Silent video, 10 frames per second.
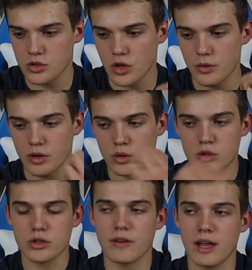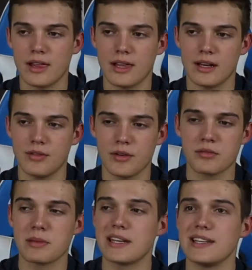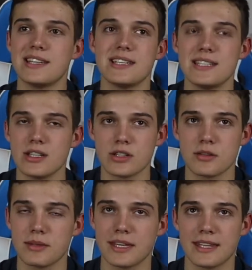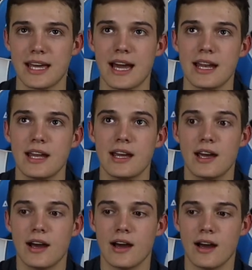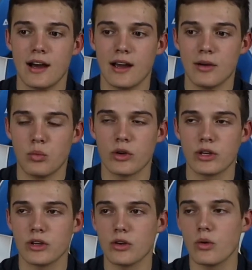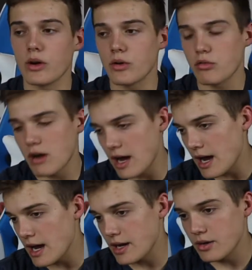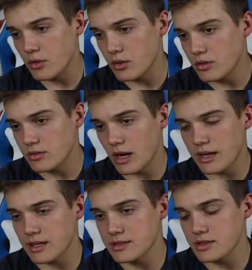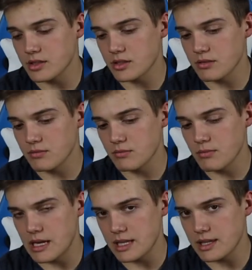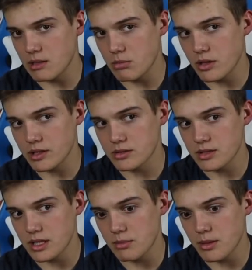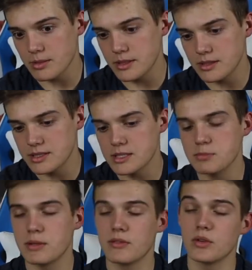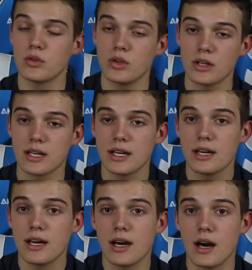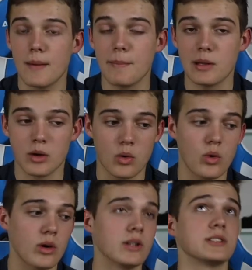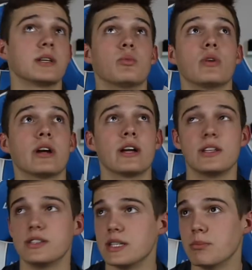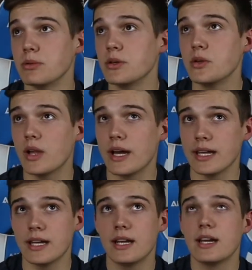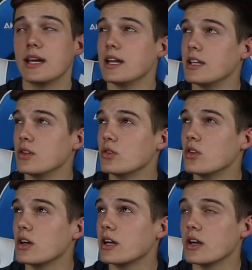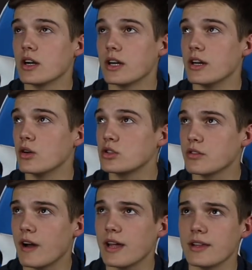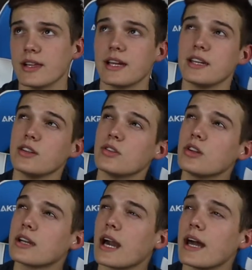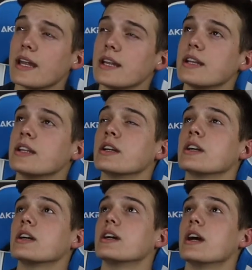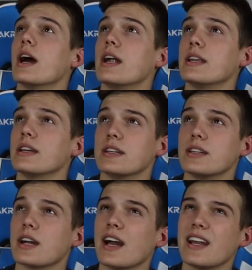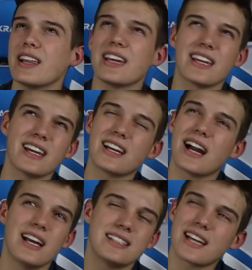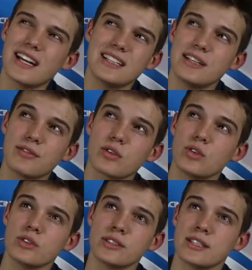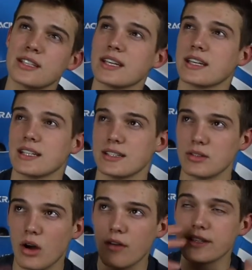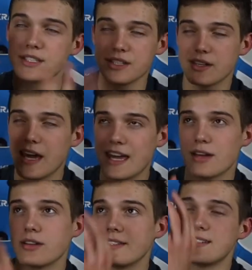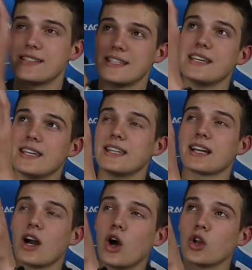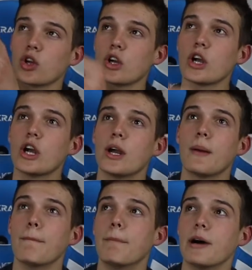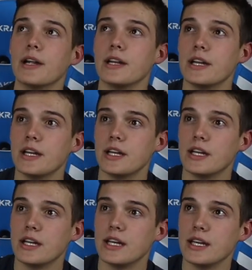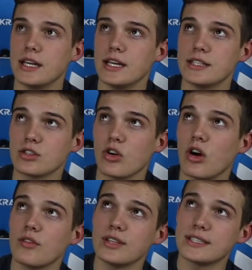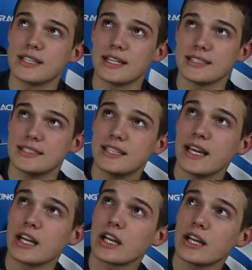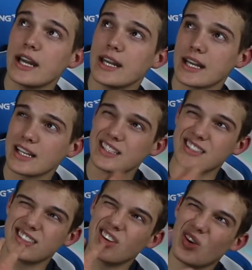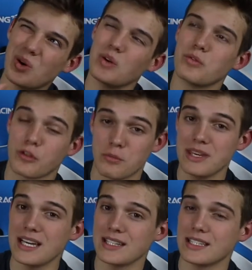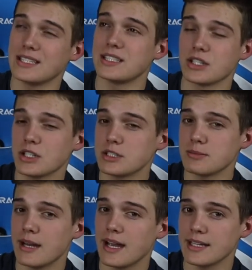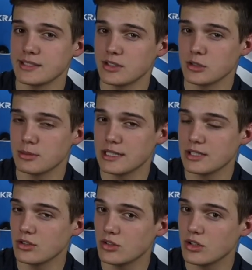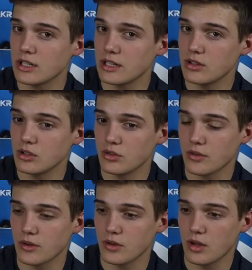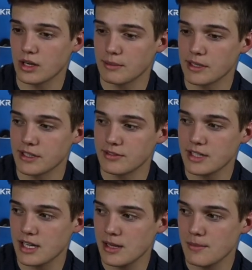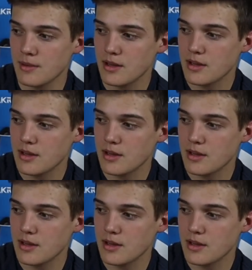an ultraviolet light, if you've ever been to Disney or something like that, where you go on a ride, or I guess there are many theme parks that they probably use this, but if you look up in a corner somewhere and you see a blue light, and you look, or an ultraviolet light, and you look at it, and you kind of like, it's kind of difficult to, like, obviously can't see the color, but it's obvious that it's there, and for me at least, it hurts my eyes a little bit to look at those for a long period of time.